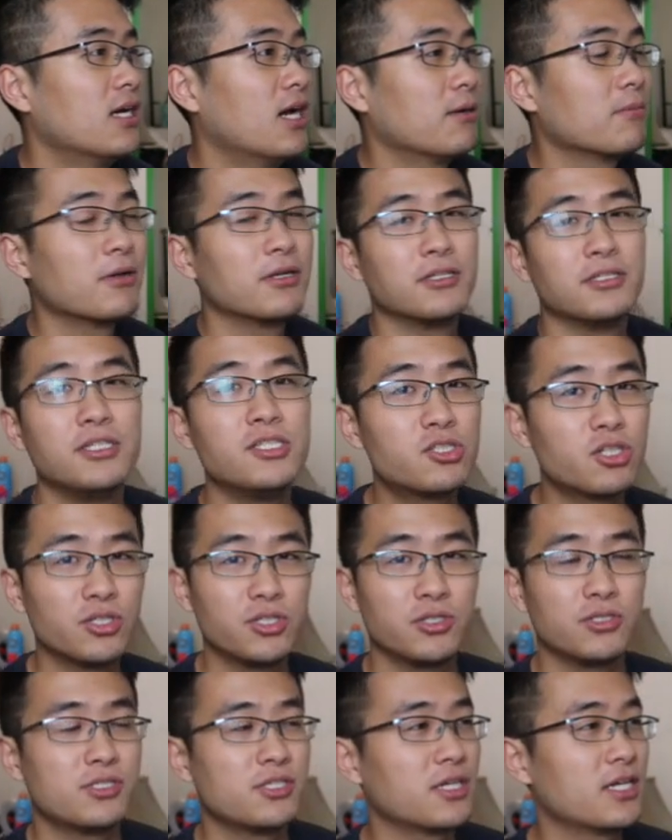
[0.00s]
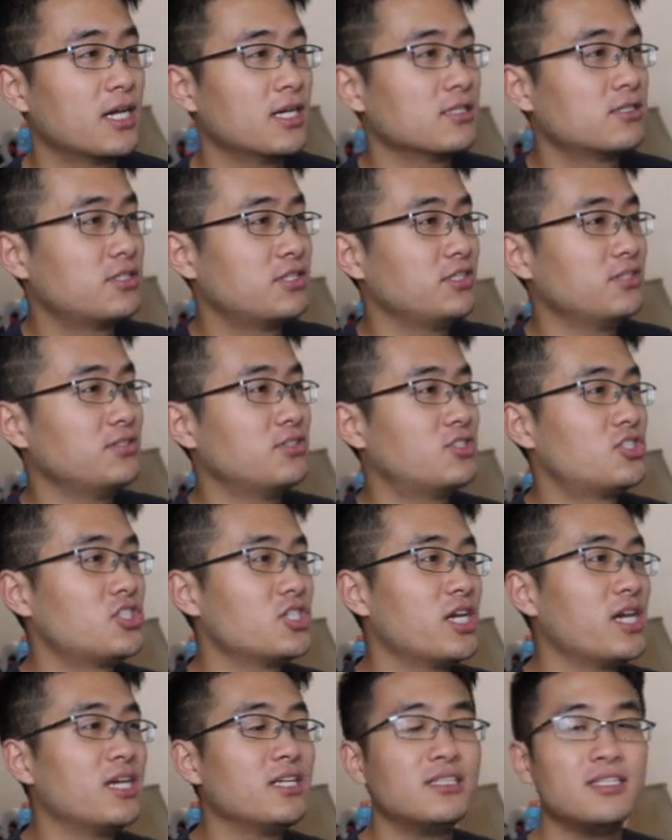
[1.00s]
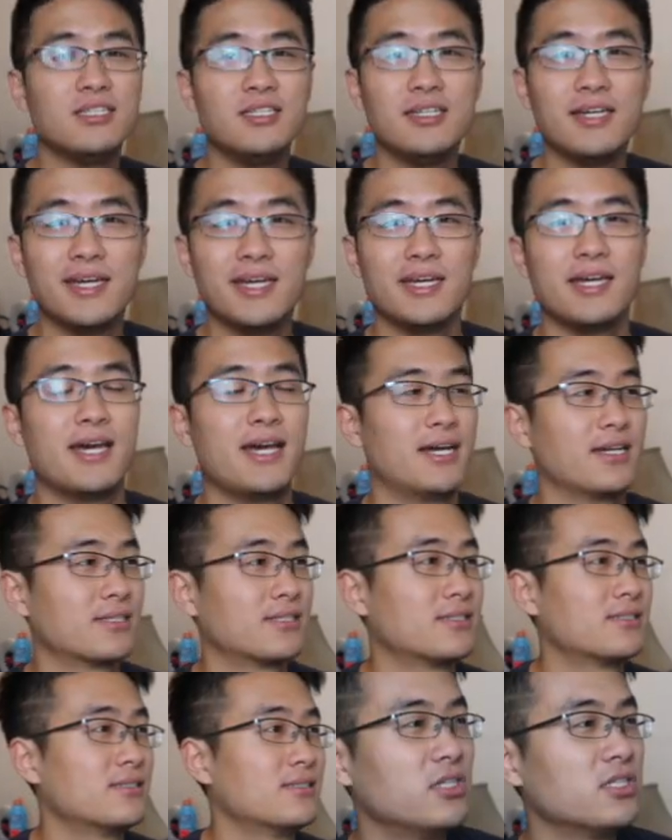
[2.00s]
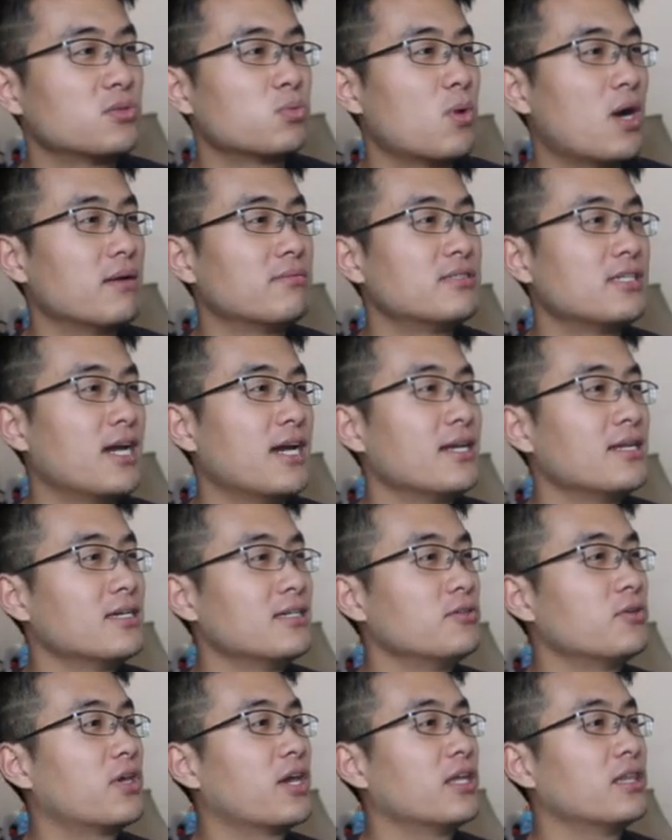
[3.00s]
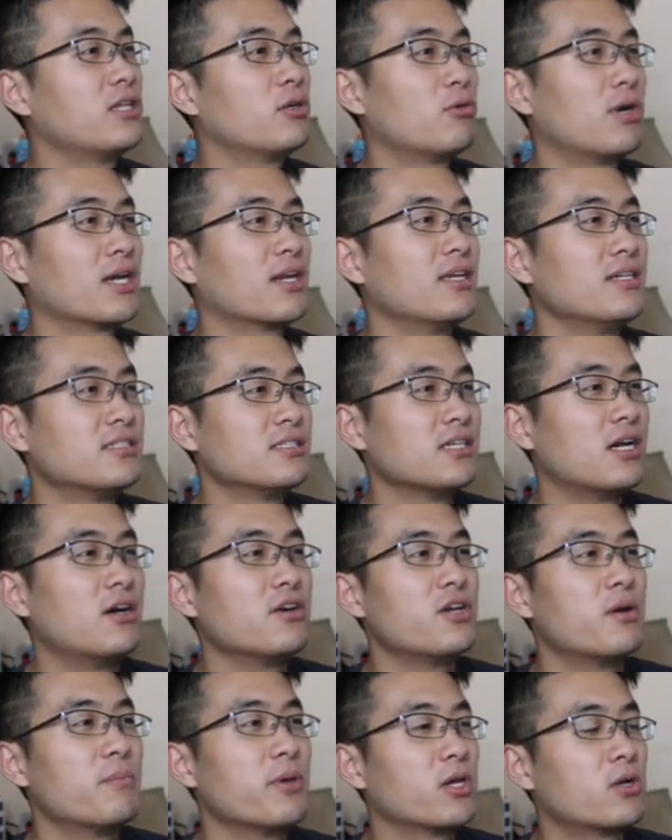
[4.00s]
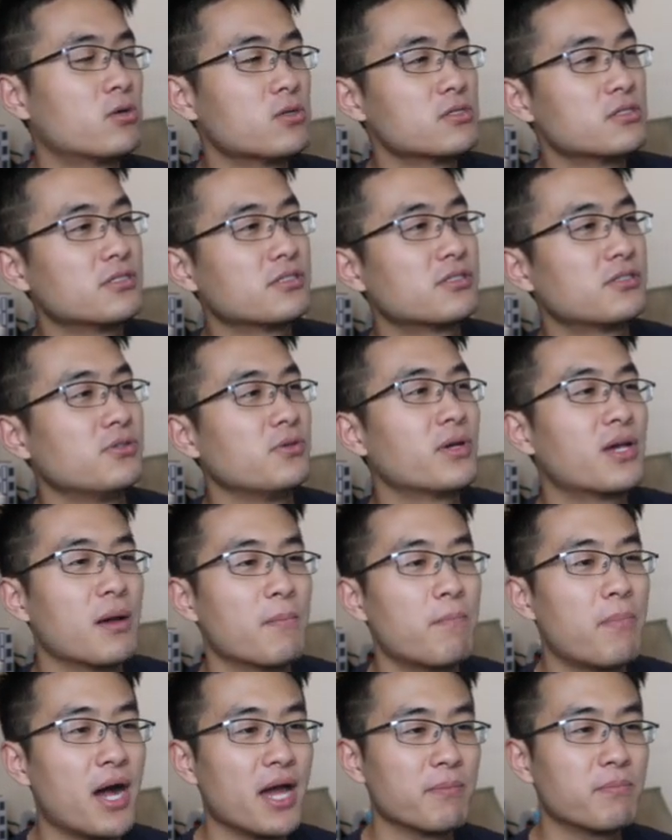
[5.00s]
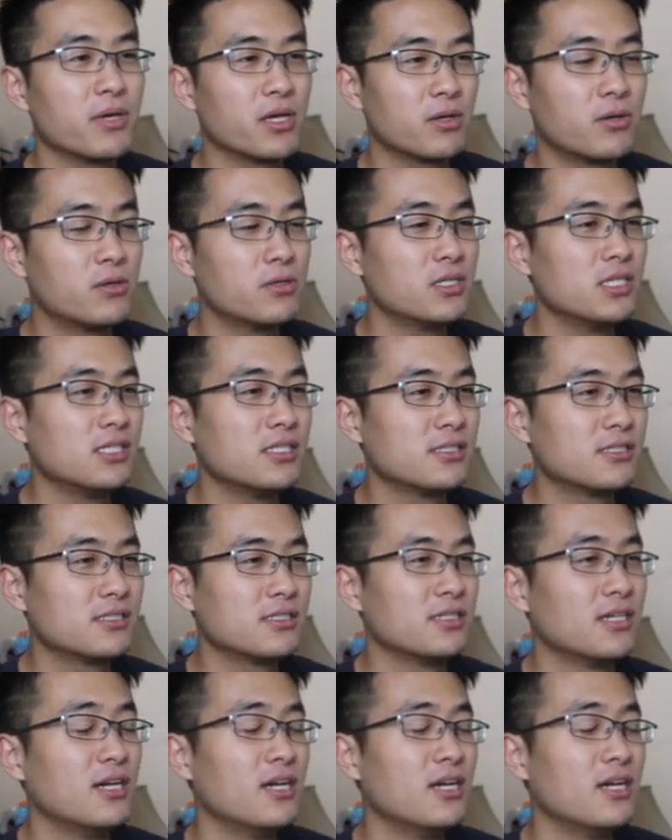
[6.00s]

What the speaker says: I'm gonna introduce you guys to JDAX. This website, you can directly sell your Bitcoins, you can buy Bitcoins,